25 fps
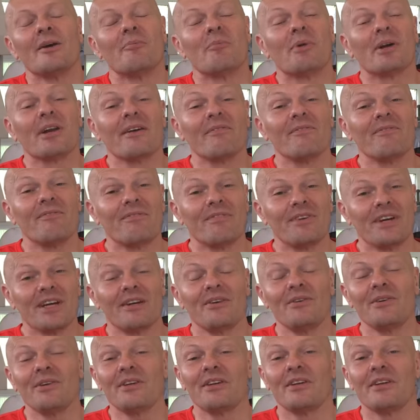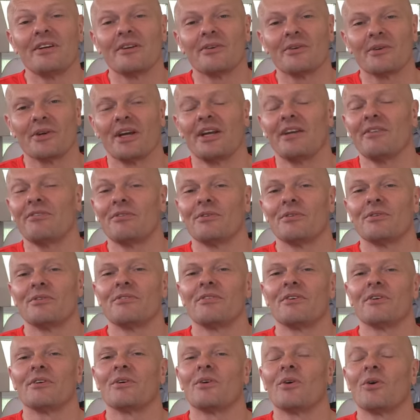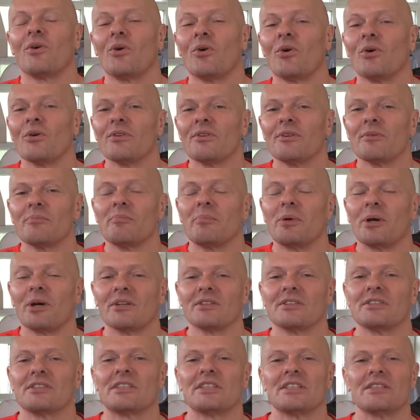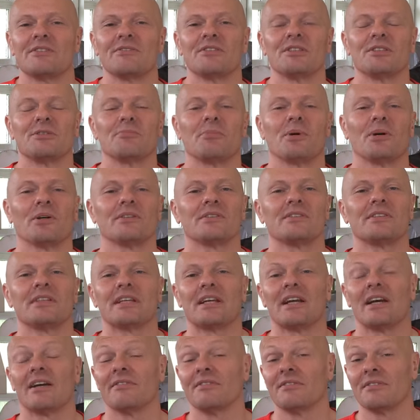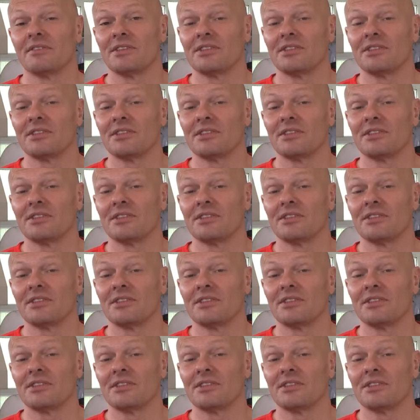But I'm very grateful for all the positive response that I've